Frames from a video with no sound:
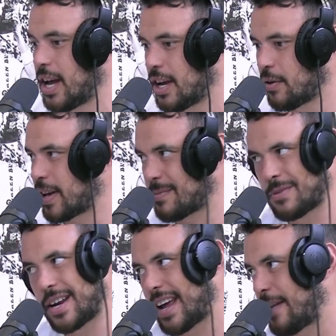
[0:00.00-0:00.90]
You look at
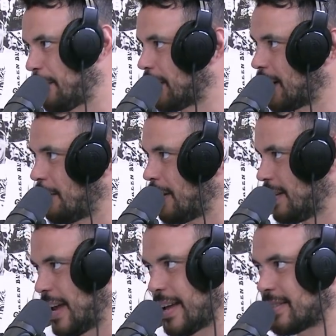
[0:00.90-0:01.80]
someone like Nathan Cleary,
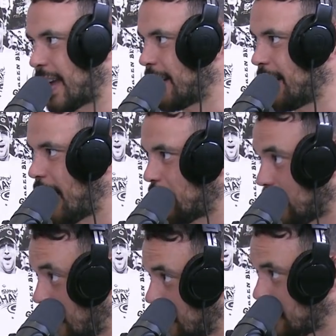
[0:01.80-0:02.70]
he gets taken out a
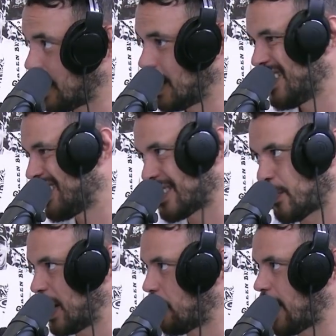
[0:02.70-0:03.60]
lot, doesn't
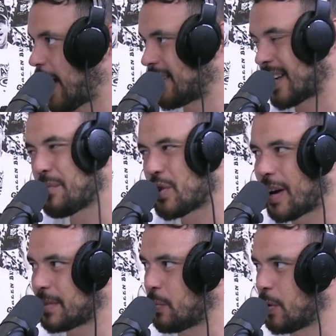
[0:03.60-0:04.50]
really react.
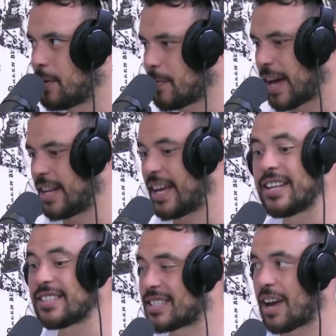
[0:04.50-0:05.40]
Sometimes he would. It
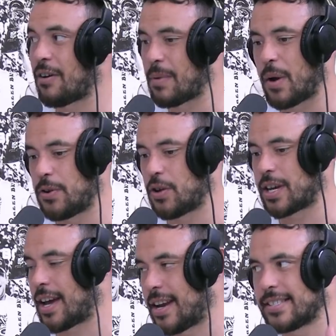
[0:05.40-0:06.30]
is scary, bro, when you're
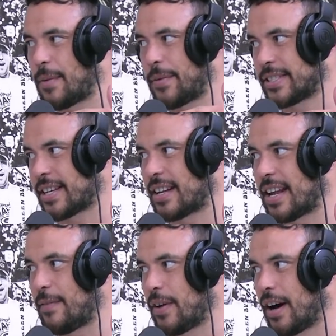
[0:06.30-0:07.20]
kicking in someone's underneath you.